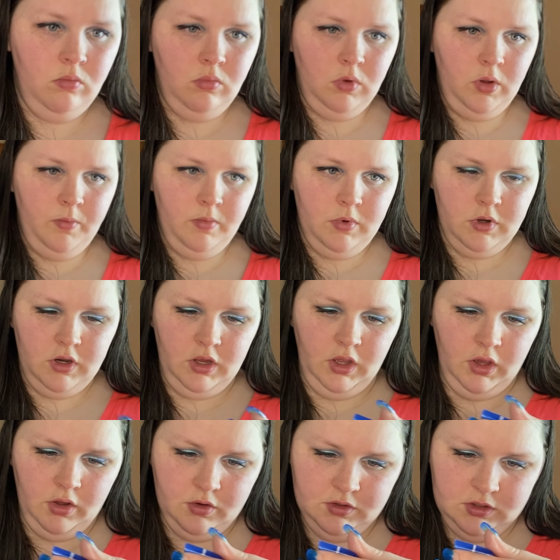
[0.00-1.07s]
I'm gonna
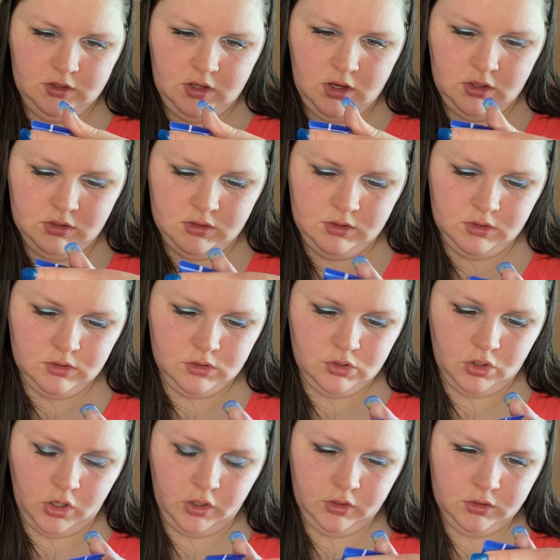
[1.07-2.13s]
use this
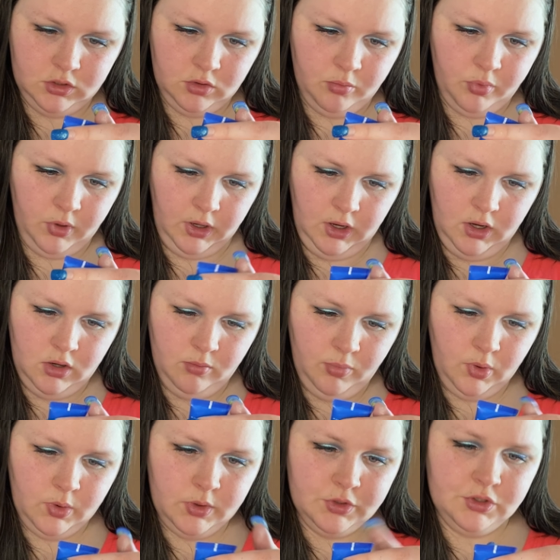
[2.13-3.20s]
Dr. Brunette
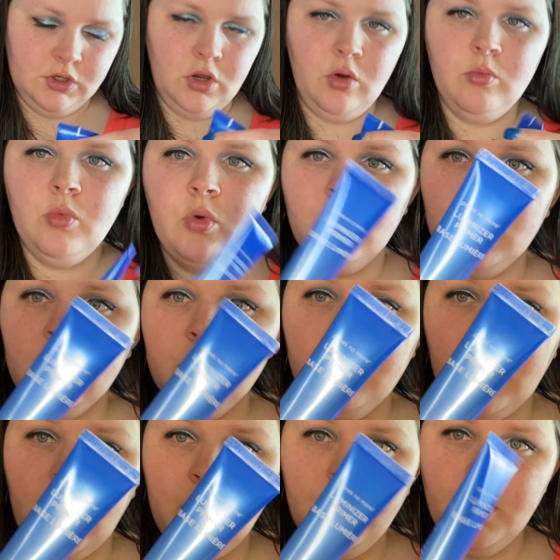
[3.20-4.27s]
Pores No More
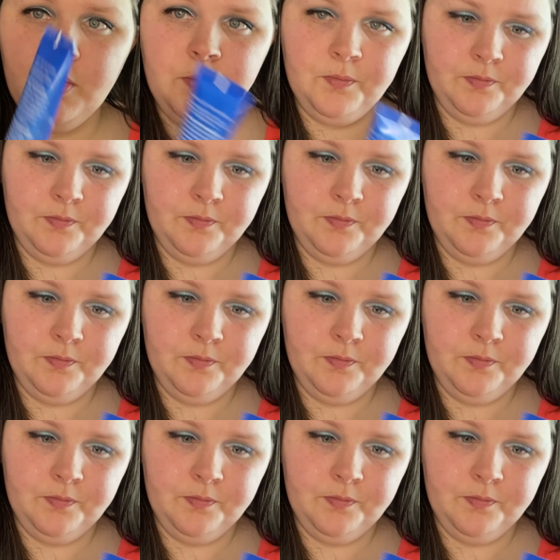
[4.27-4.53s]
primer.